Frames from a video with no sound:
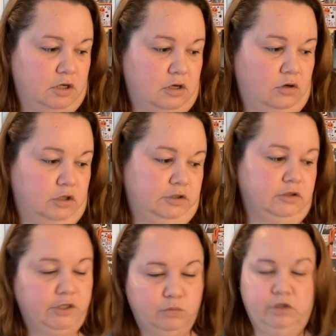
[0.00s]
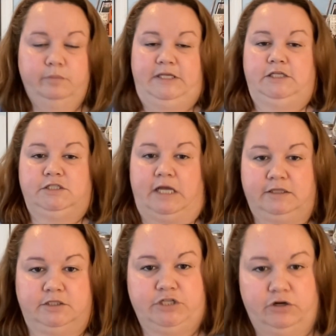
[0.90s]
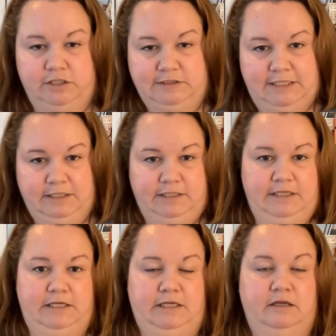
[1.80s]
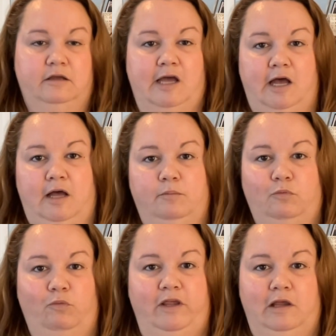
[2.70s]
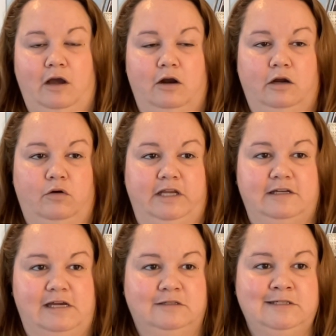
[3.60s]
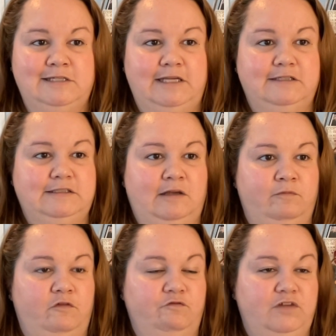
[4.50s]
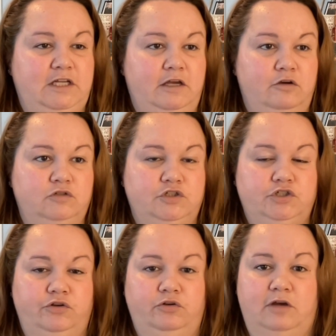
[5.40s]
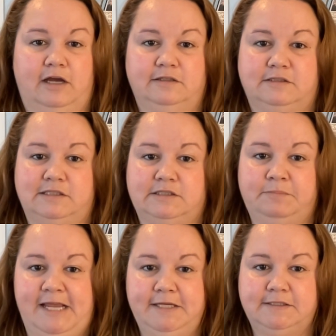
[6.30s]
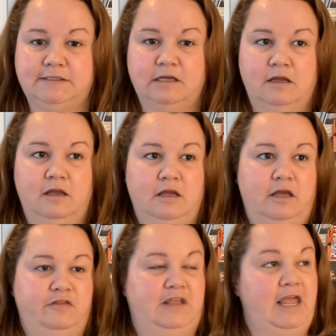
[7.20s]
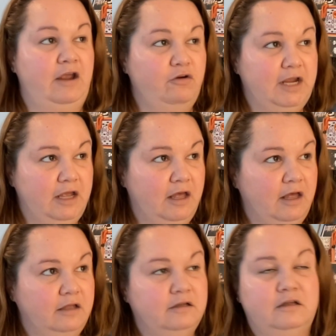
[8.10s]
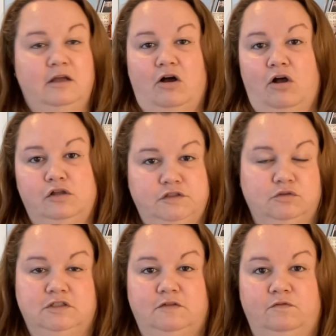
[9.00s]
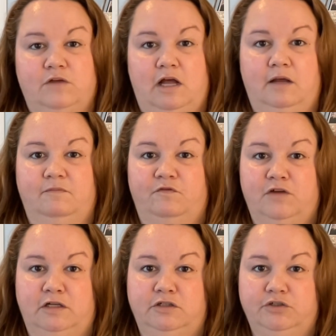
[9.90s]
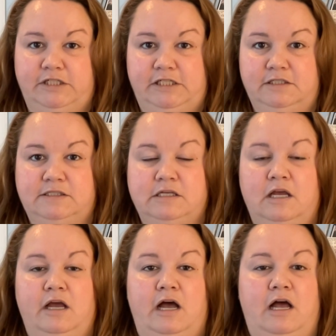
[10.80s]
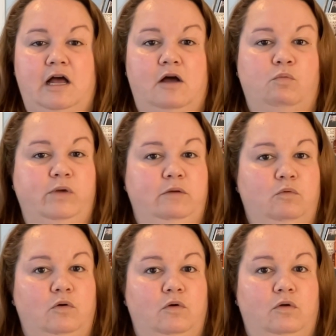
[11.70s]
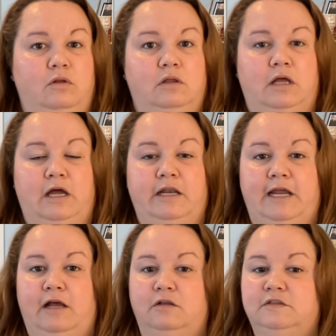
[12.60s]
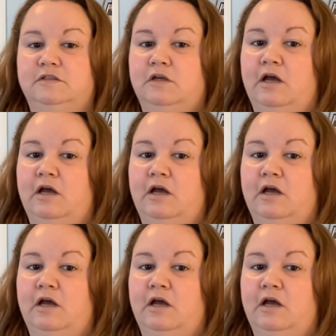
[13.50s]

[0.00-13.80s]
on Clearwater Beach at the Sheridan Sand Key. We are going down to take some video to show you guys the space, the area, all sorts of fun goodies. We will announce